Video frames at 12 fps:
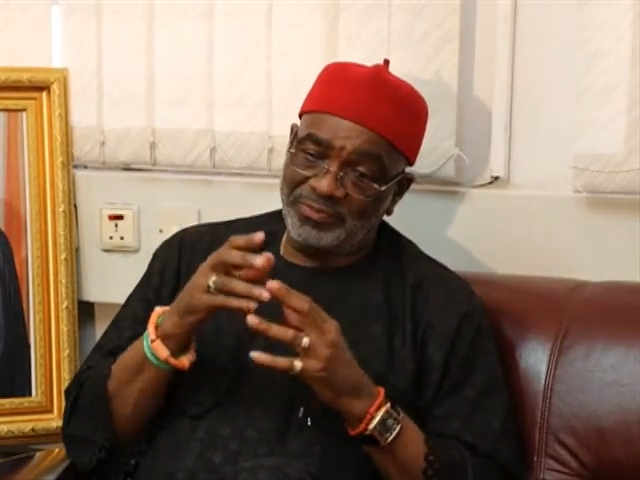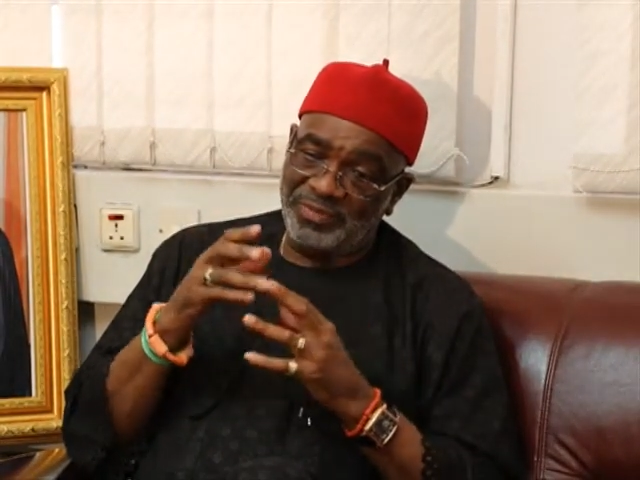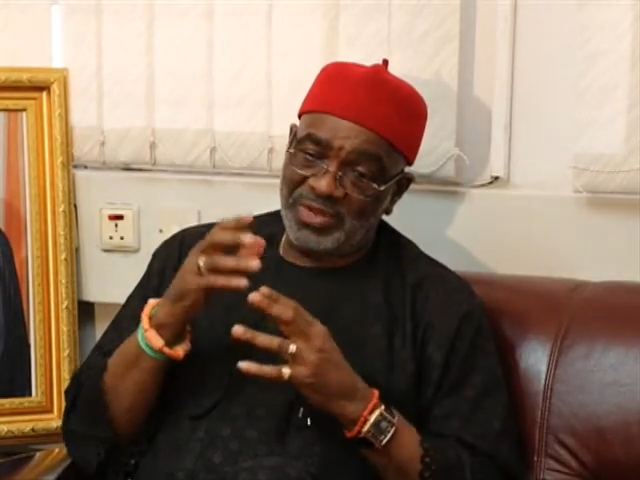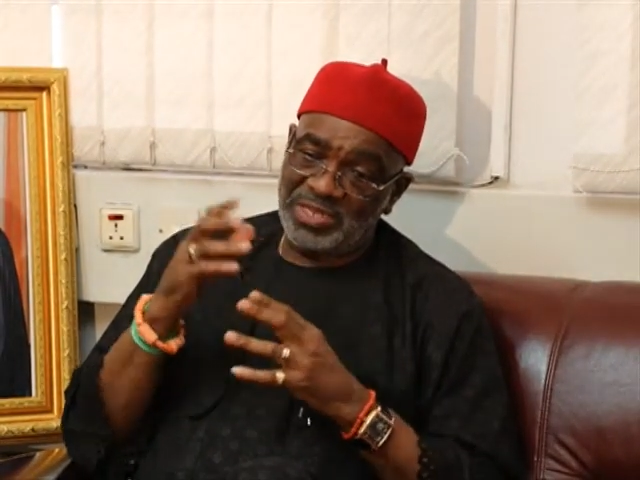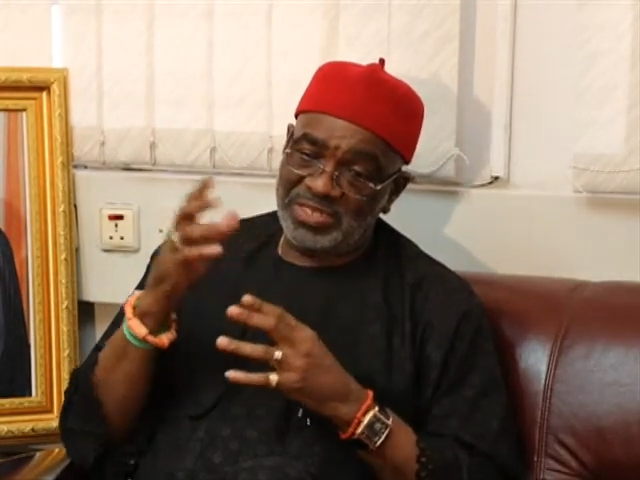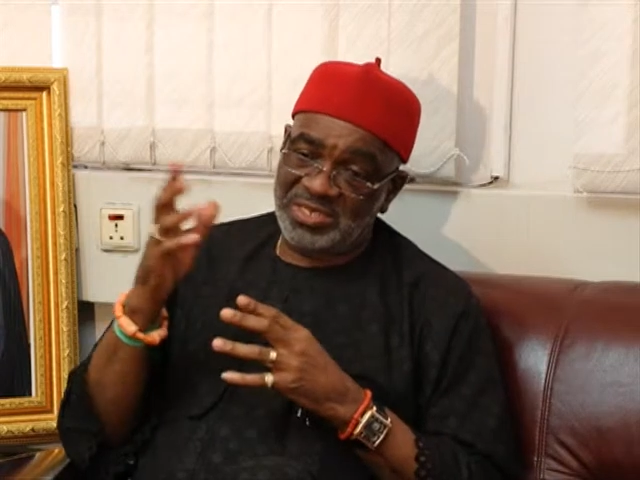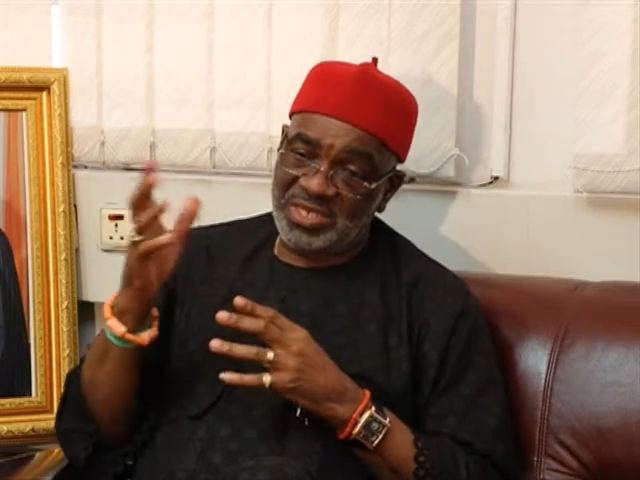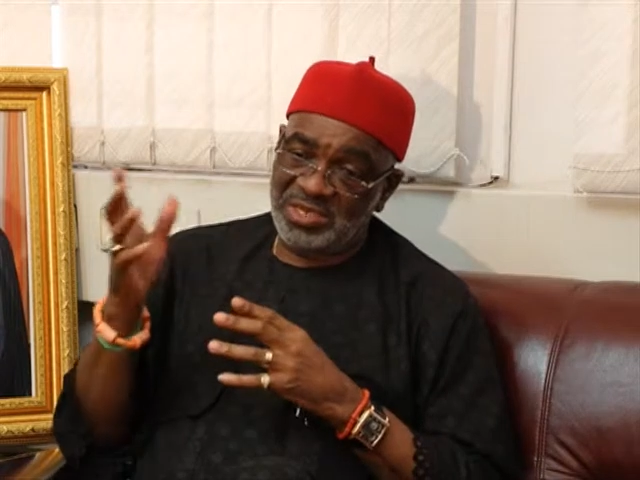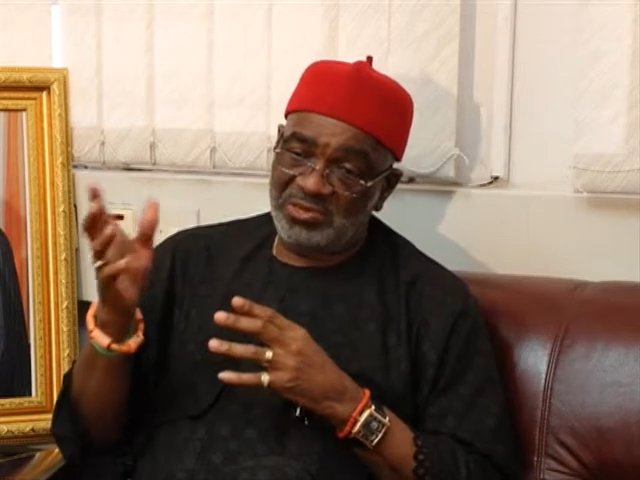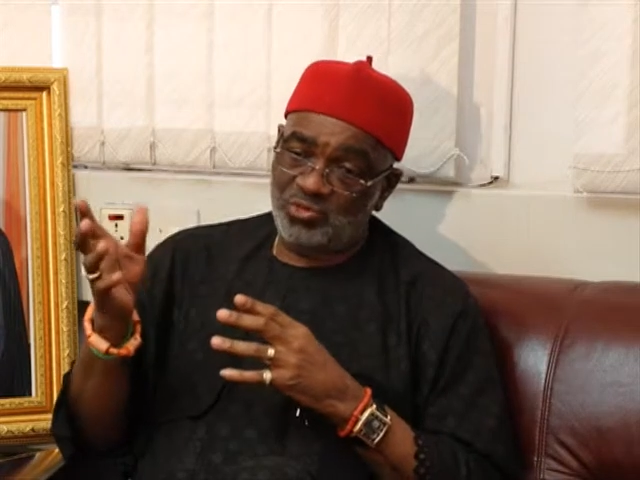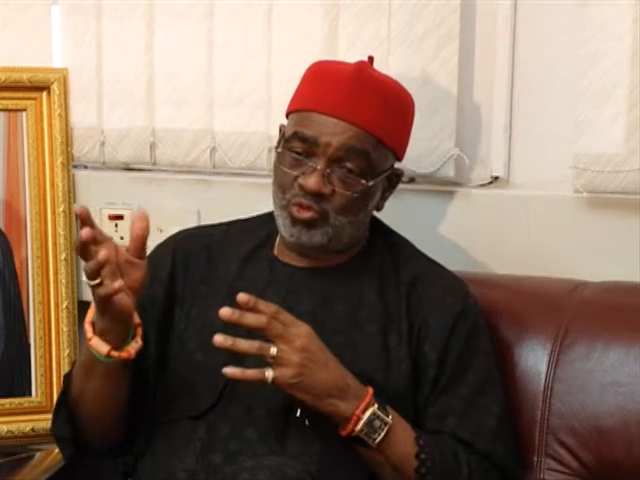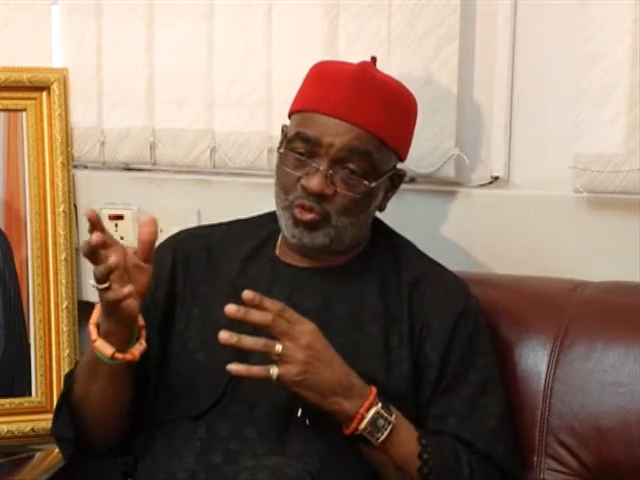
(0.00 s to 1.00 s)

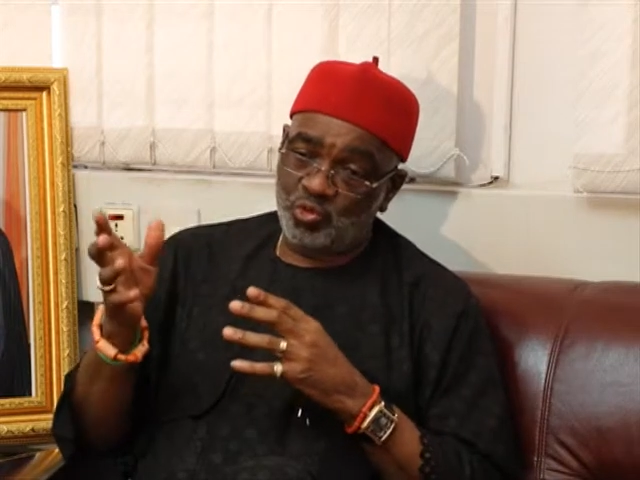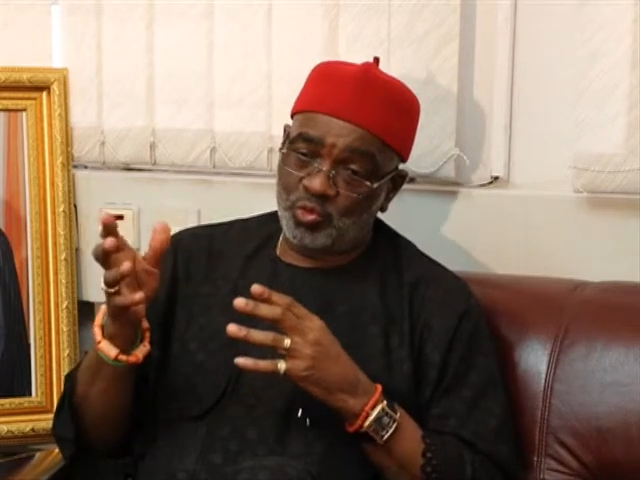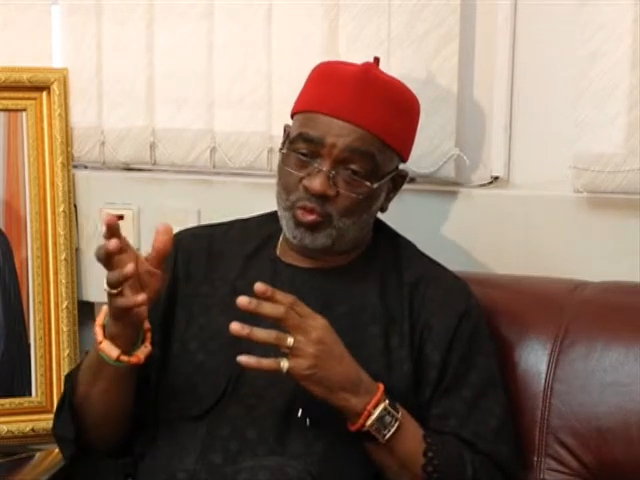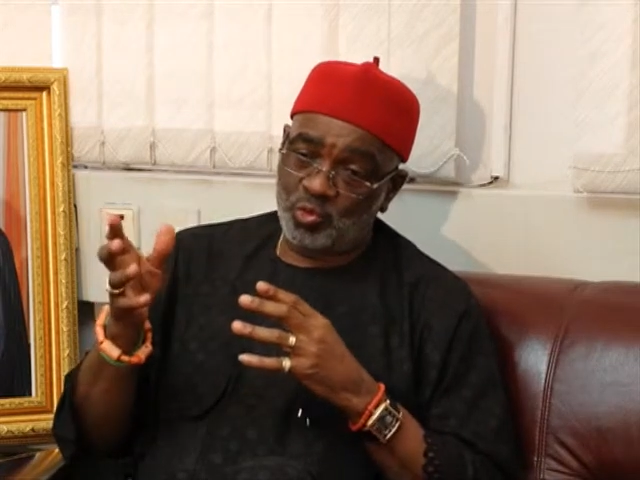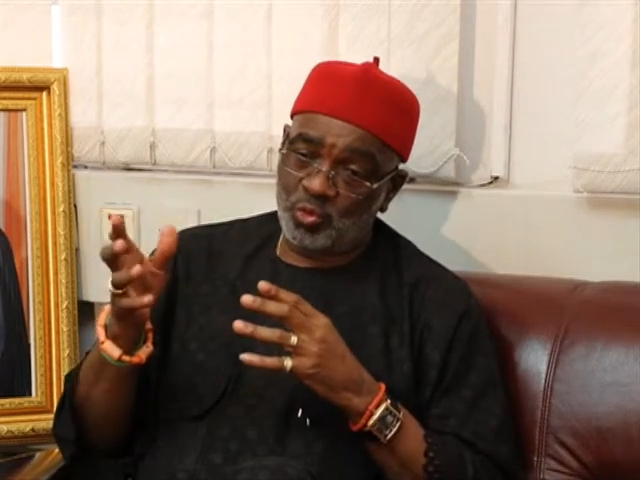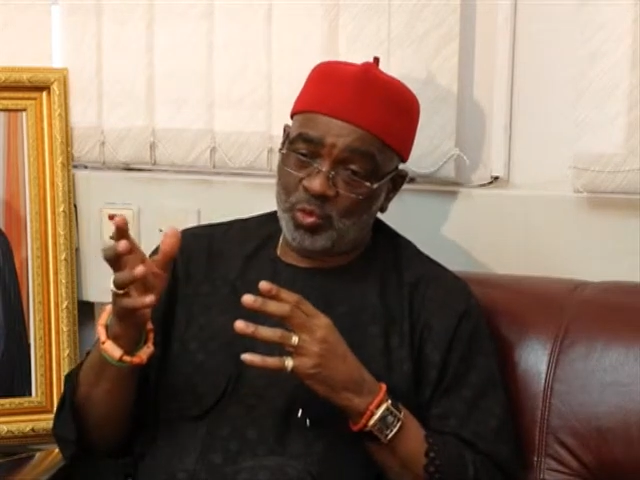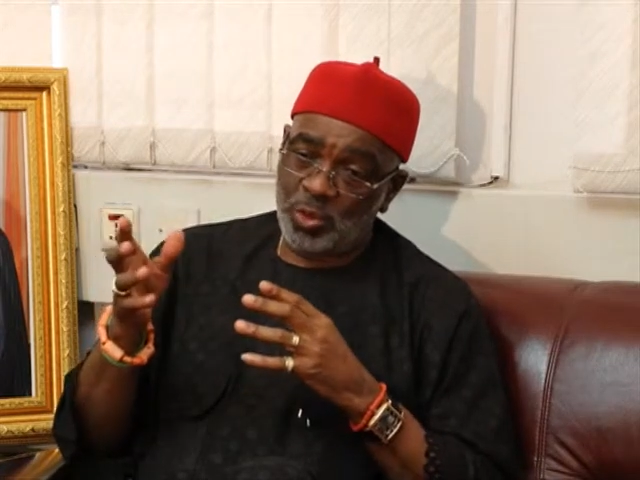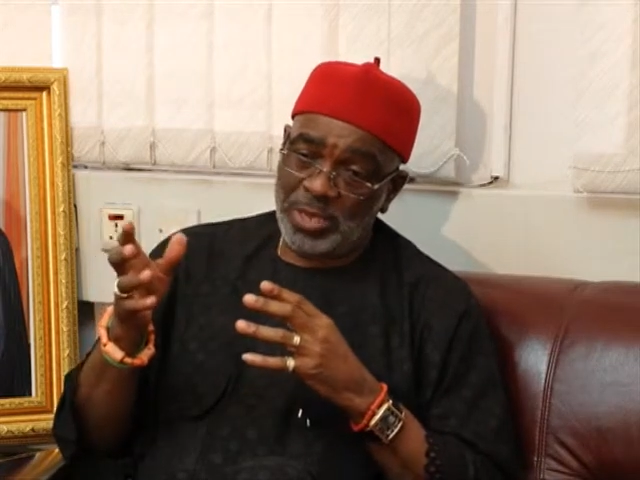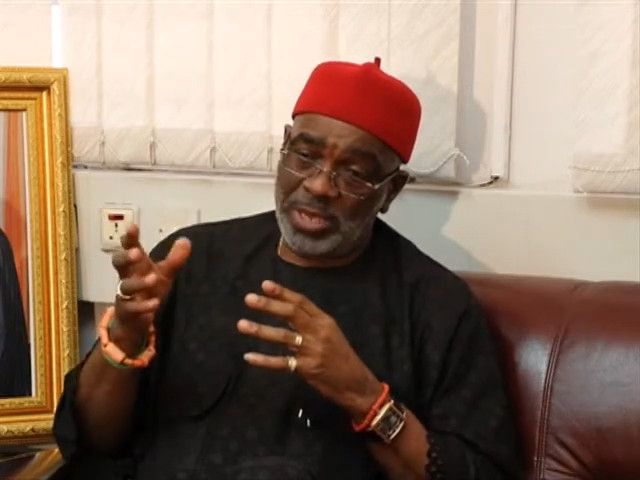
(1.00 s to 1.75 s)
listening to